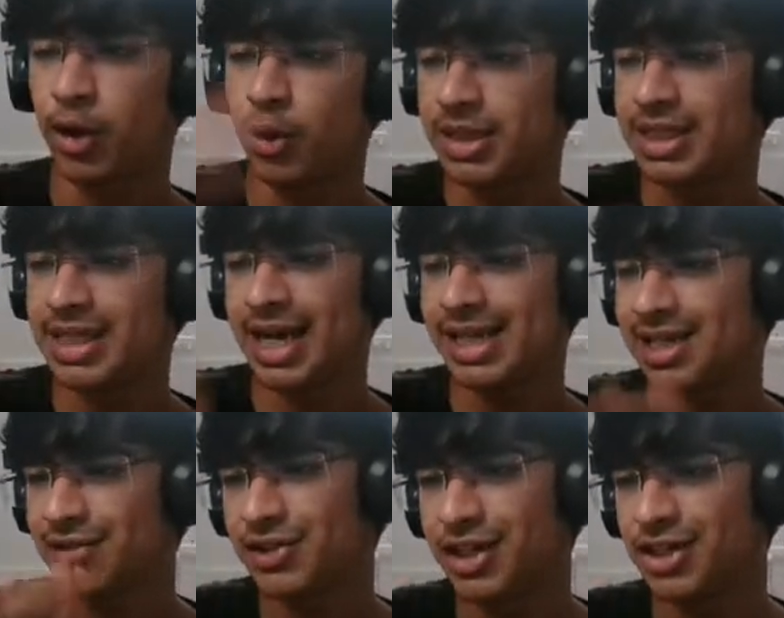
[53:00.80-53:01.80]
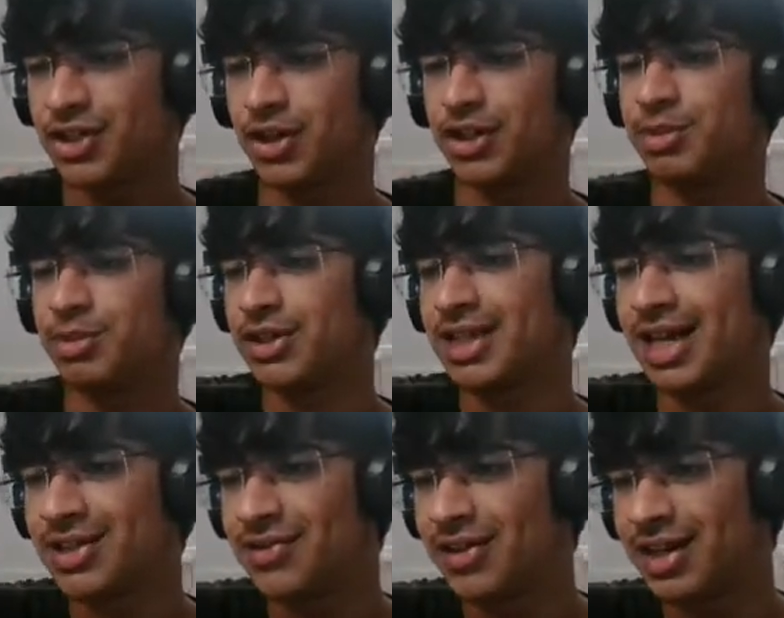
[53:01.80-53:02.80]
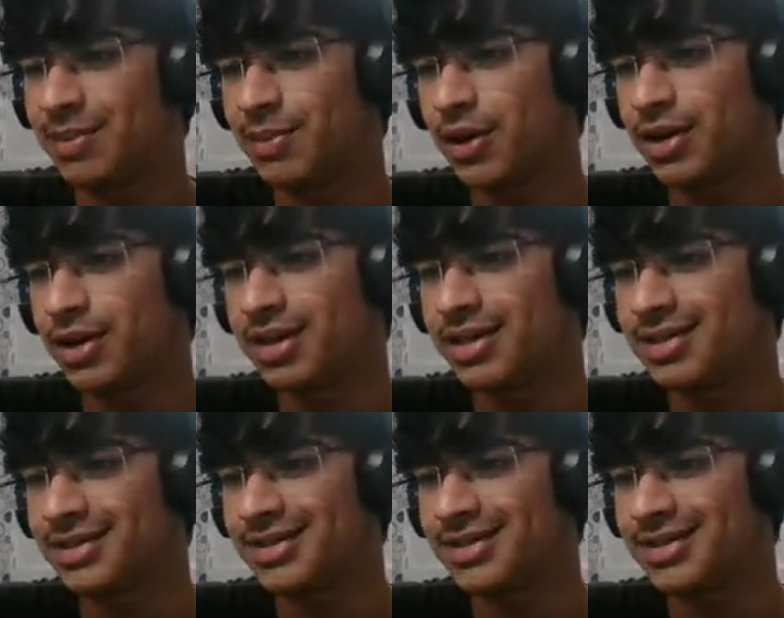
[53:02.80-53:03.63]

I hope these guys have screenshots because that's very important.